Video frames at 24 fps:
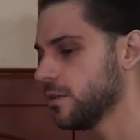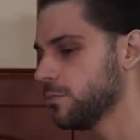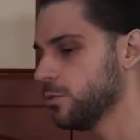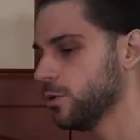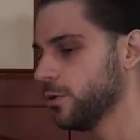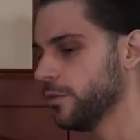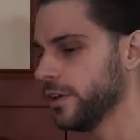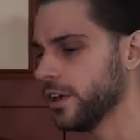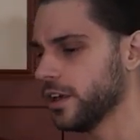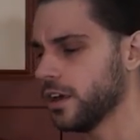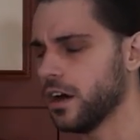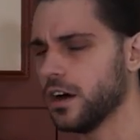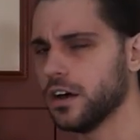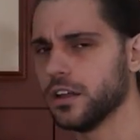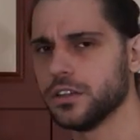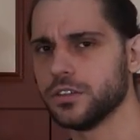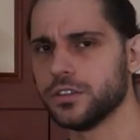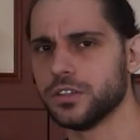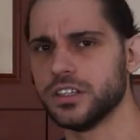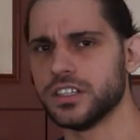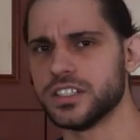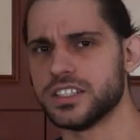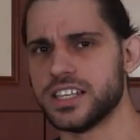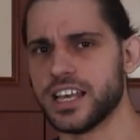Moving on
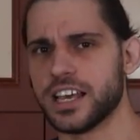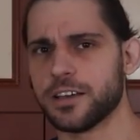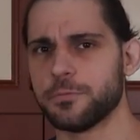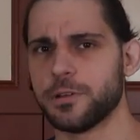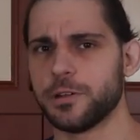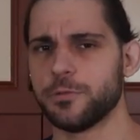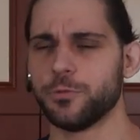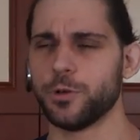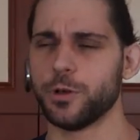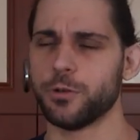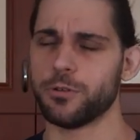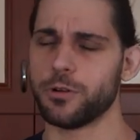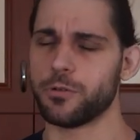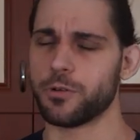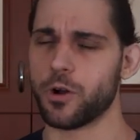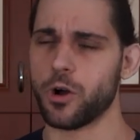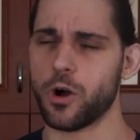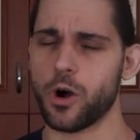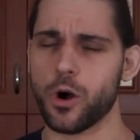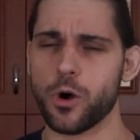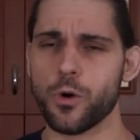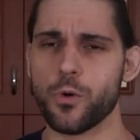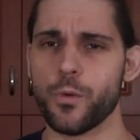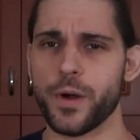to the segment we were
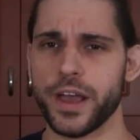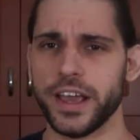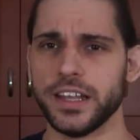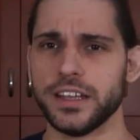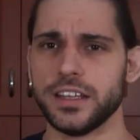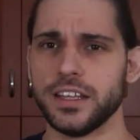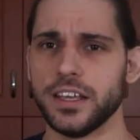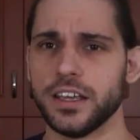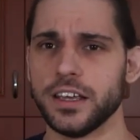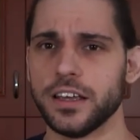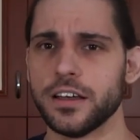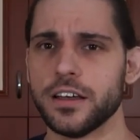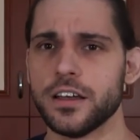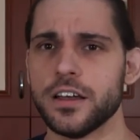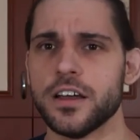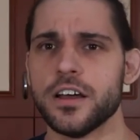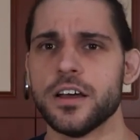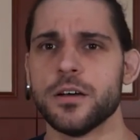all waiting.